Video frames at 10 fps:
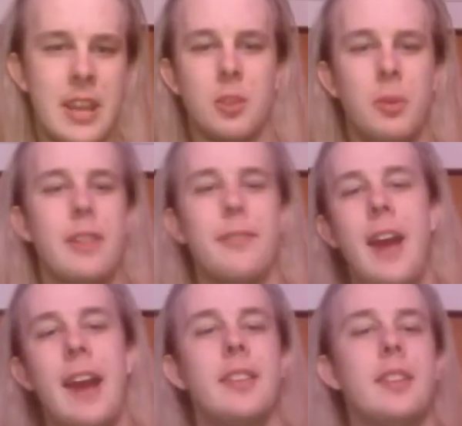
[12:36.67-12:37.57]
away the
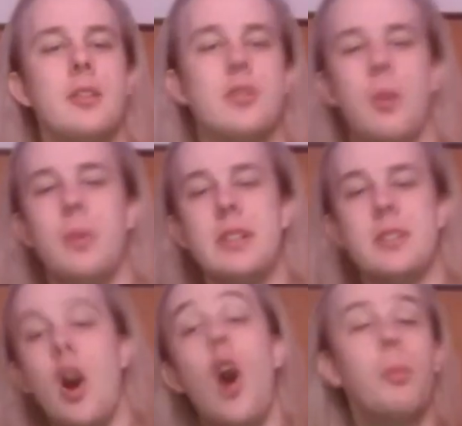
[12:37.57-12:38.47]
fact that there's
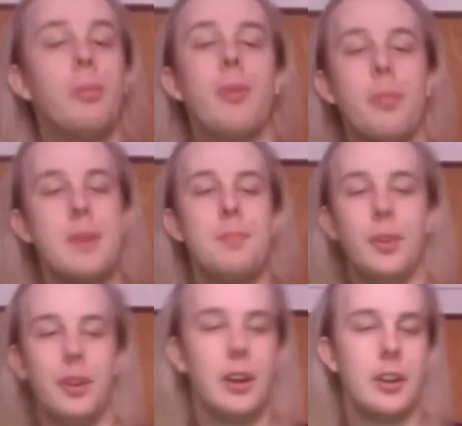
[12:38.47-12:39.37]
always hope for
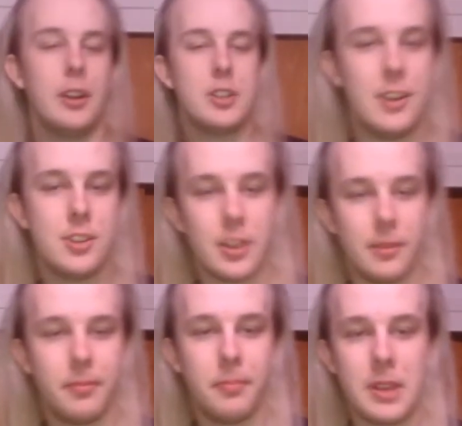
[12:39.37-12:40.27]
people to change
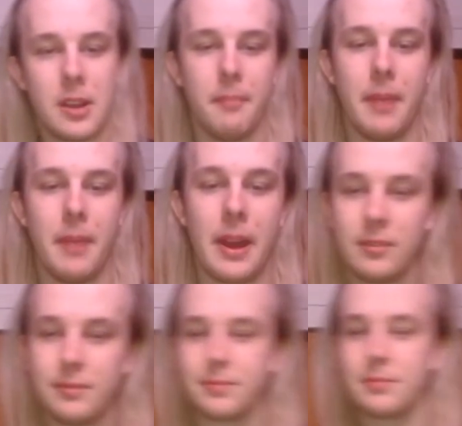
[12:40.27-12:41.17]
and become better.
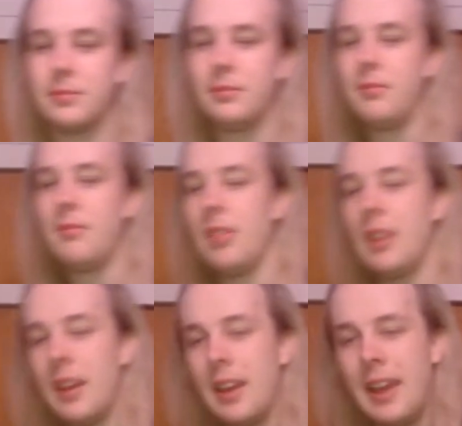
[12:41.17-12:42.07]

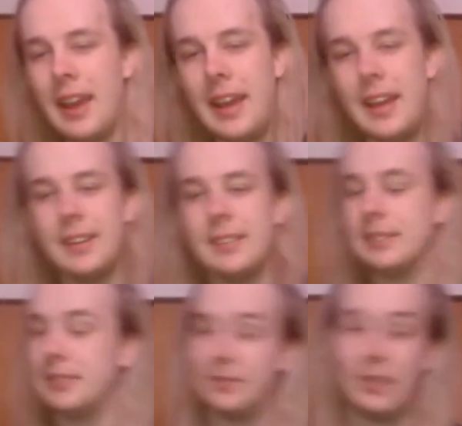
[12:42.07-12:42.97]
And
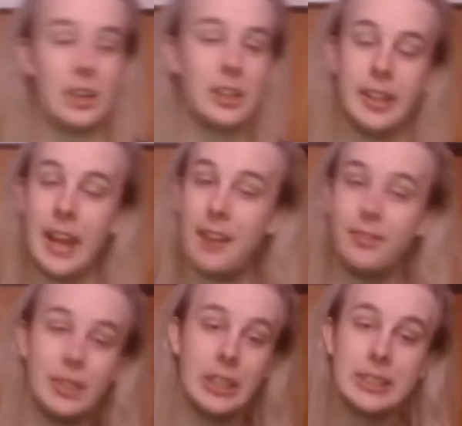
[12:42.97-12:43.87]
fuck, yeah,
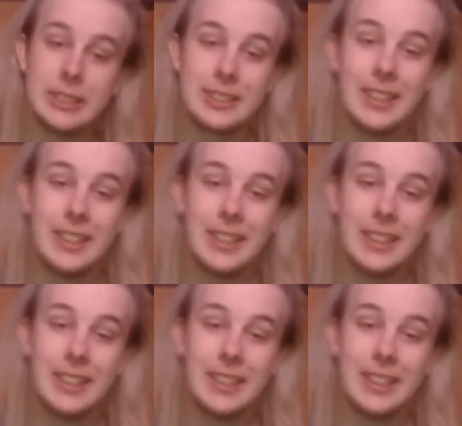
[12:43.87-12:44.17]
it's